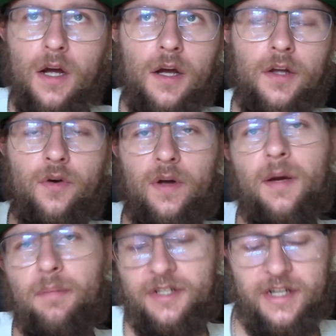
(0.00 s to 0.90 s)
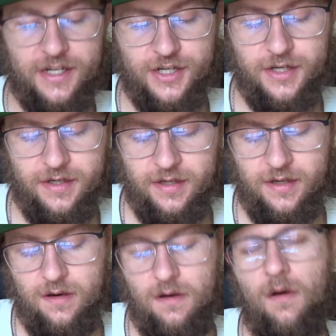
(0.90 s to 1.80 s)
your ear protection,
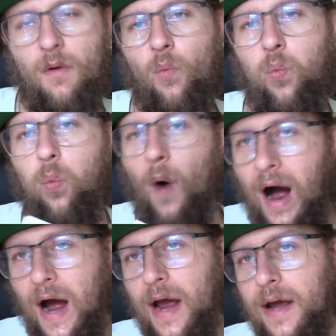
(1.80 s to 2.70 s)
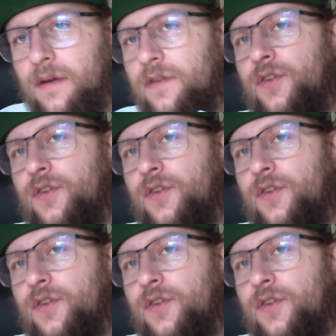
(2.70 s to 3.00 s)
why